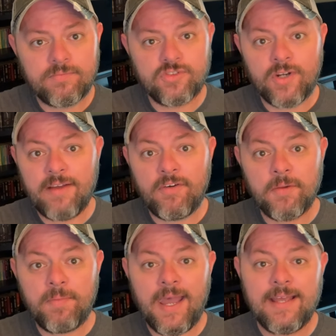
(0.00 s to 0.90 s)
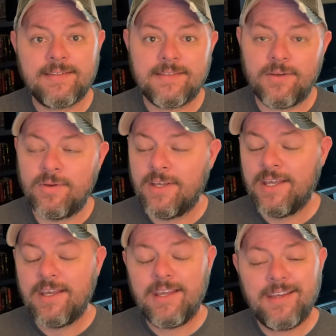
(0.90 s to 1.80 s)
drive on past. So
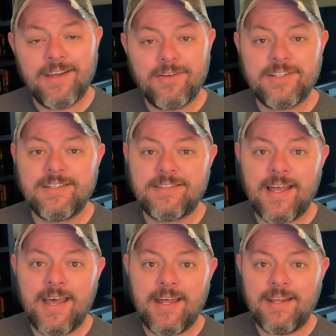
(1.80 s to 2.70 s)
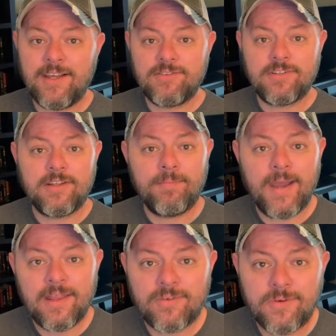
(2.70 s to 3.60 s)
he goes inside, he goes to the
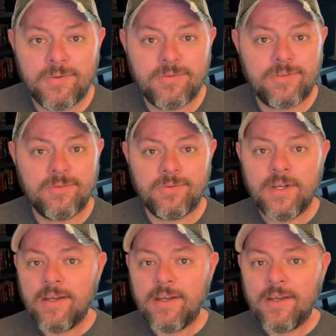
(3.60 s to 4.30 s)
bathroom to